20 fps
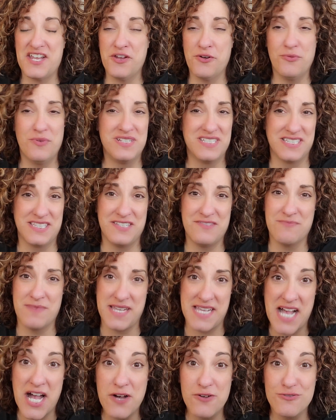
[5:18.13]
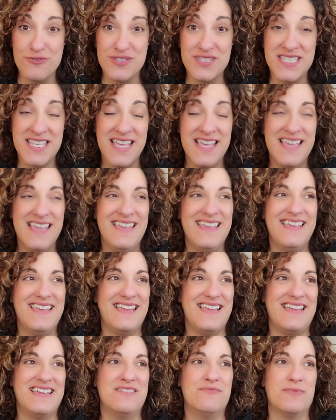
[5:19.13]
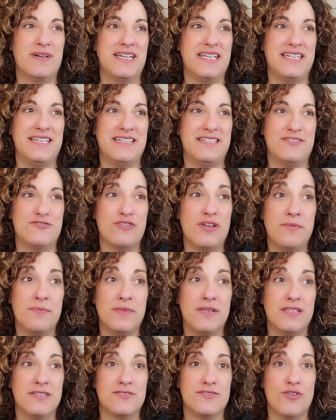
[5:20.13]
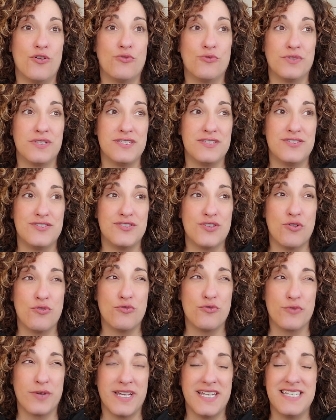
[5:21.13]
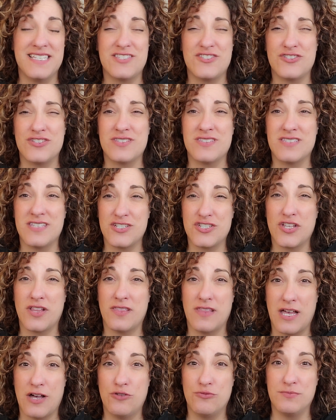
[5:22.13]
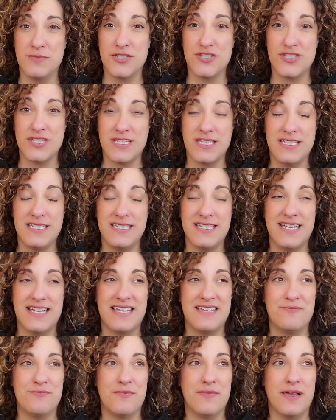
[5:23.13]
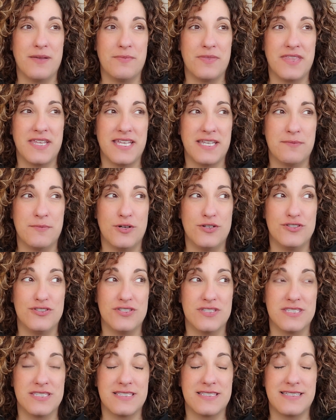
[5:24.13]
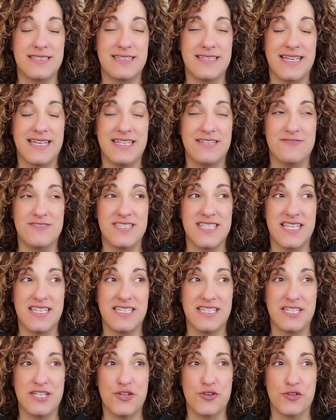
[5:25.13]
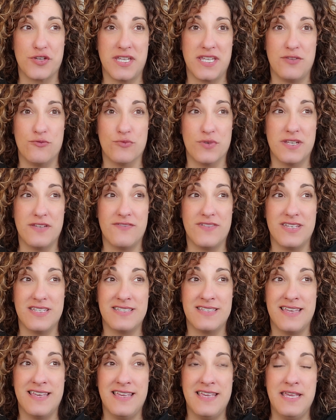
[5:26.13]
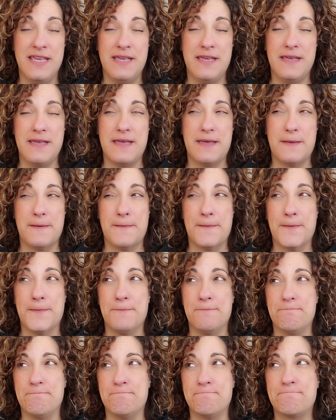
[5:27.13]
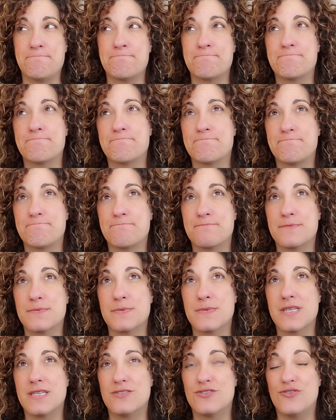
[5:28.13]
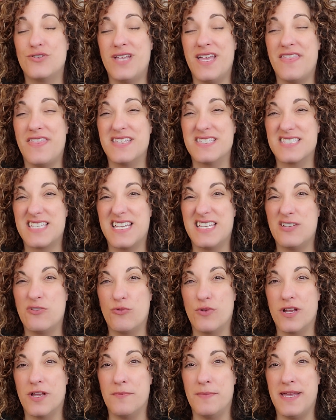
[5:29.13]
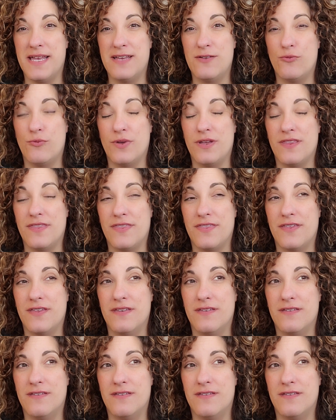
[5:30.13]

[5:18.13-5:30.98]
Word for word: I don't want to leave my house. And my treadmill is only so great. It's just such a loud machine. I'm, I'm thinking about just kind of selling it or getting rid of it. Um, so yeah, that's kind of where I'm at with